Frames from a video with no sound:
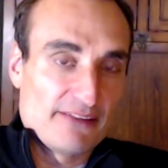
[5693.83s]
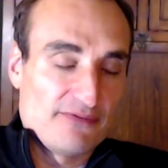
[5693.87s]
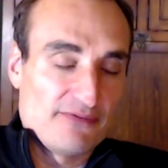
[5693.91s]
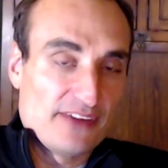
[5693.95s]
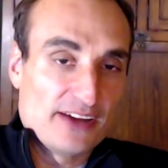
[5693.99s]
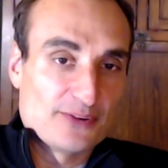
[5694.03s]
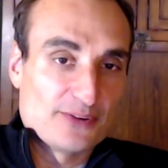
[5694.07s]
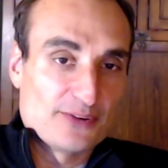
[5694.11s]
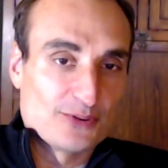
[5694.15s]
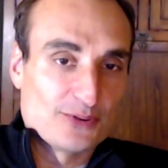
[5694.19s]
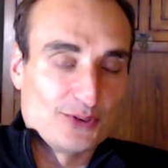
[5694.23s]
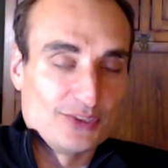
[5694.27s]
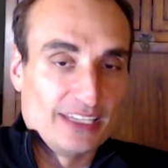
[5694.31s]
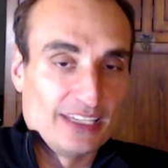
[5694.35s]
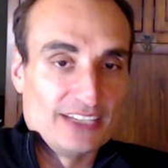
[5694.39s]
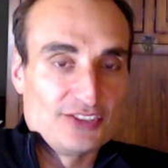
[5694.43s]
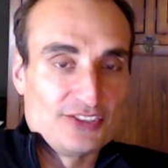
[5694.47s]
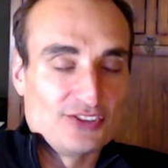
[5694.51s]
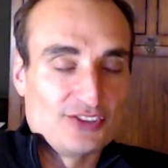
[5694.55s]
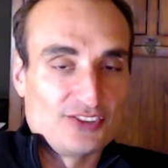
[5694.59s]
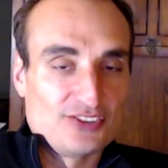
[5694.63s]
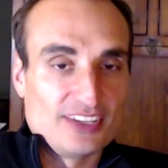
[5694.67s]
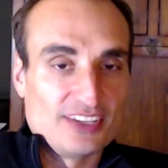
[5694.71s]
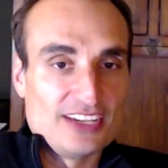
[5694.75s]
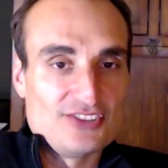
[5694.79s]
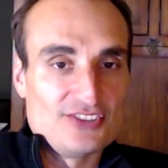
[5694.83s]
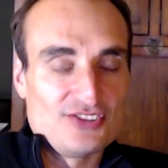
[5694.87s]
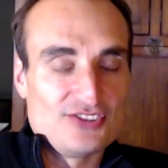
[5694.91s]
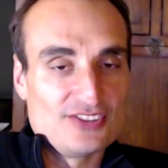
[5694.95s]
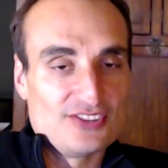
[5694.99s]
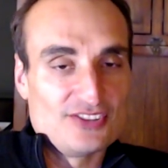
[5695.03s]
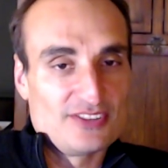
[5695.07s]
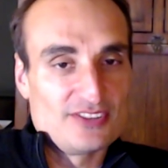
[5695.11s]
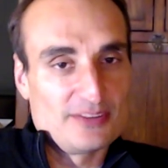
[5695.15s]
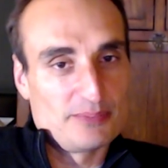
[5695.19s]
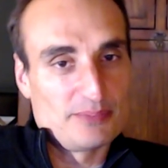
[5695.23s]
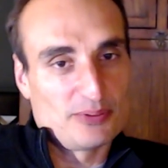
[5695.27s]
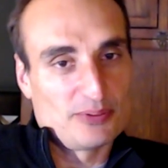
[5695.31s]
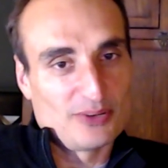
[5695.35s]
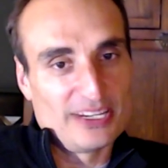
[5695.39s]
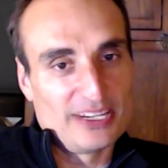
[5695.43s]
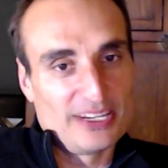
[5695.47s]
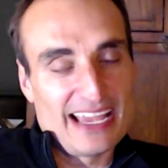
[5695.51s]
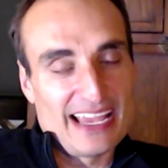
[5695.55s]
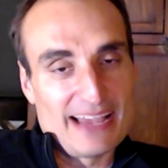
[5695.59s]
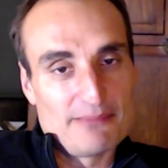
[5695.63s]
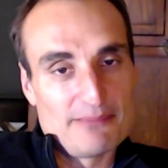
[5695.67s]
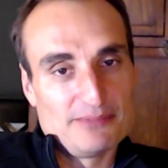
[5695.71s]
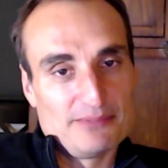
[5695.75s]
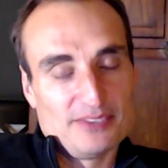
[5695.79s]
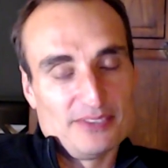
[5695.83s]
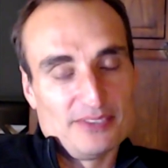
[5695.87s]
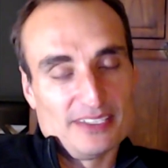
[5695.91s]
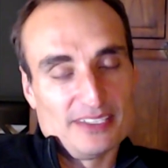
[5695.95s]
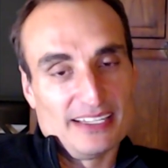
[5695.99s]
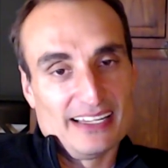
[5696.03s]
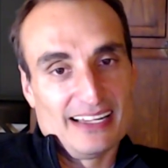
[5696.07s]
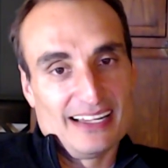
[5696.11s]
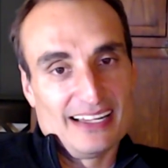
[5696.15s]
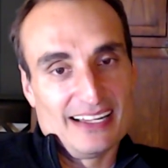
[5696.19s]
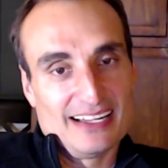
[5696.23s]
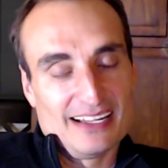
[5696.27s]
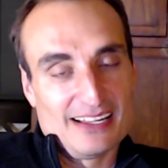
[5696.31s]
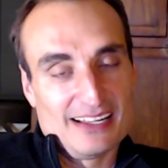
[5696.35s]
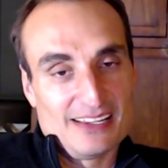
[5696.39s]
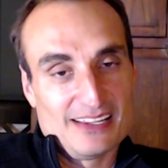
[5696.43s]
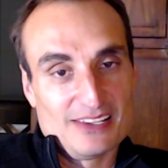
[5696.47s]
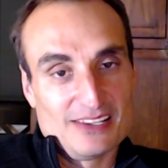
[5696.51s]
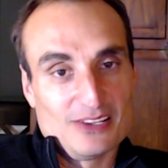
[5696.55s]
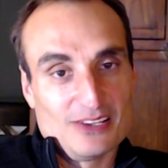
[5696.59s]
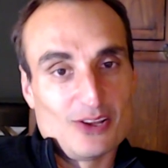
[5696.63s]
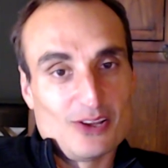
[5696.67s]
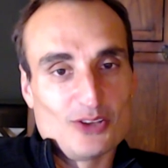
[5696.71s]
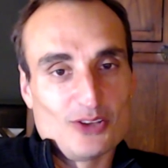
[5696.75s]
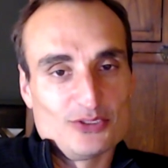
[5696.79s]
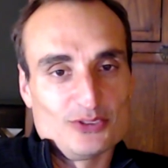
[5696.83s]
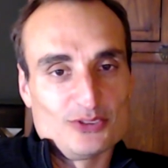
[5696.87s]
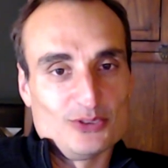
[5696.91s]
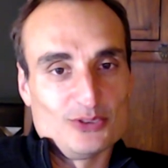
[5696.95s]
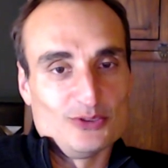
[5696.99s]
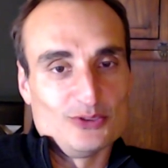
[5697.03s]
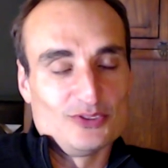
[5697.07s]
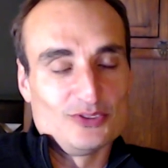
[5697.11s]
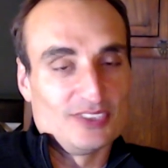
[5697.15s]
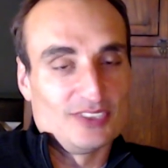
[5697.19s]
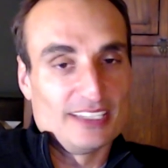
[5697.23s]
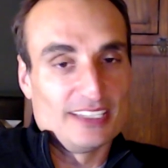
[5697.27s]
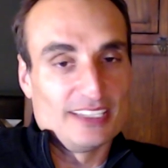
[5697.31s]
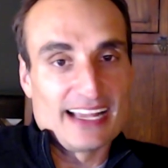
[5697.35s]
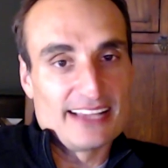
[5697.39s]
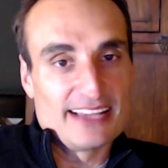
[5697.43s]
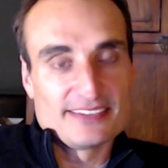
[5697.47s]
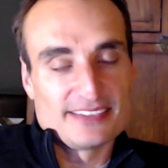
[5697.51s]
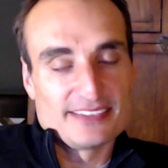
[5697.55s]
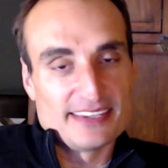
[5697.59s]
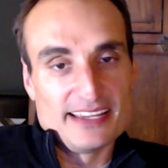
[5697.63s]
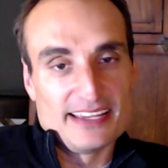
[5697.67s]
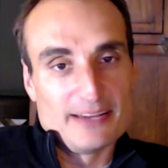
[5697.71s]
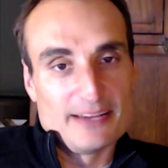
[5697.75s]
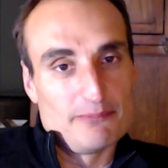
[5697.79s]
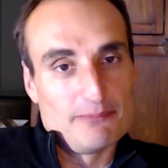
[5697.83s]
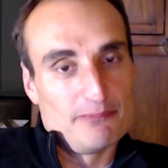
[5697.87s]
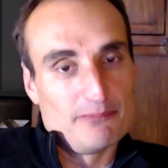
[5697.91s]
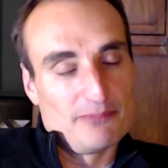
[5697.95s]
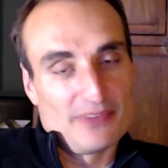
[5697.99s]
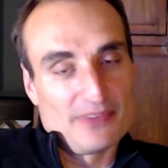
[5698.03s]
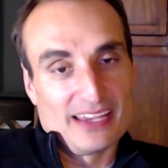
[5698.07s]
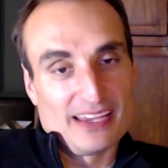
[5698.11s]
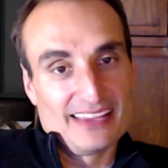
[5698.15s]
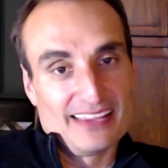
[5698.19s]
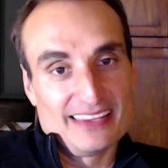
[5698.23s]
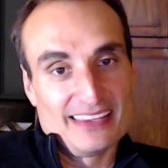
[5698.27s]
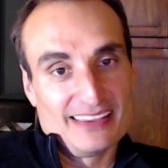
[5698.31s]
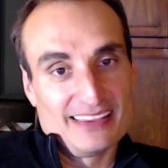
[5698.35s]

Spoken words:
federal legislation to preempt lawsuits against them.